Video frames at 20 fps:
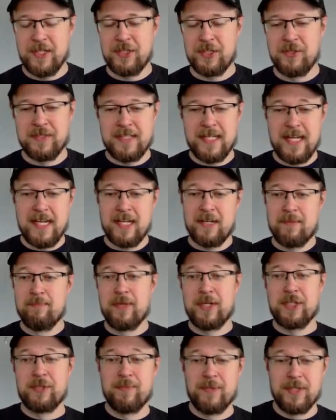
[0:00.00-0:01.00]
makes your deck
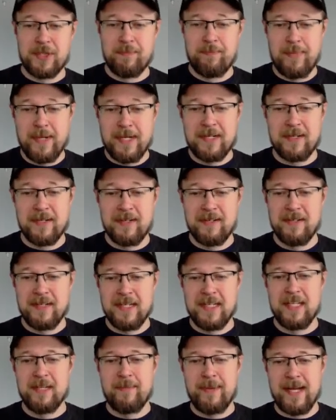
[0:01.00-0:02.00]
much, much
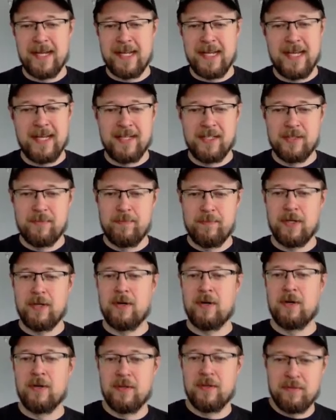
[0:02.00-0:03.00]
bigger in the back end,
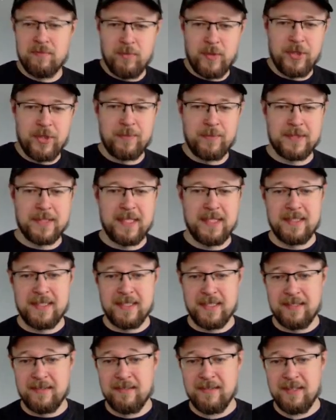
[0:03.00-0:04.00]
but when you're
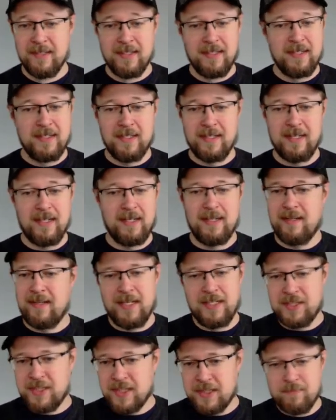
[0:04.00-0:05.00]
presenting,
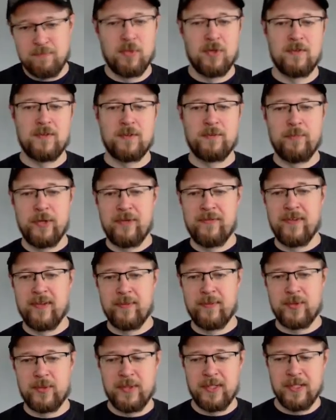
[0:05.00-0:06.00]
it just morphs
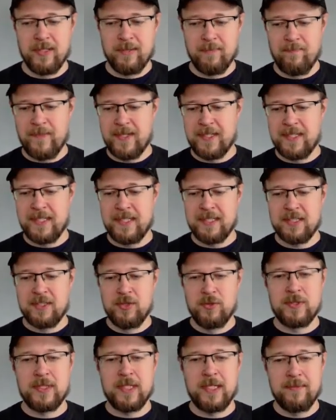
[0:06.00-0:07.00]
beautifully between them. It takes
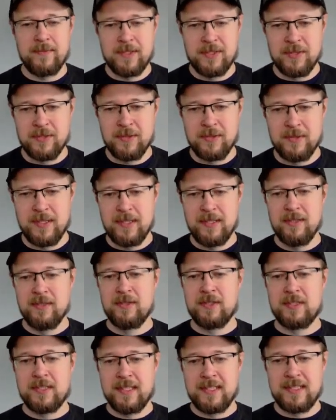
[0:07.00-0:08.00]
no time to do. It
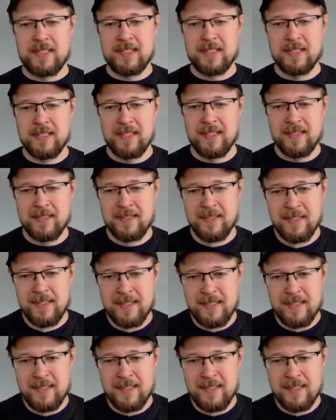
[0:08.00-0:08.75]
looks nice and slick.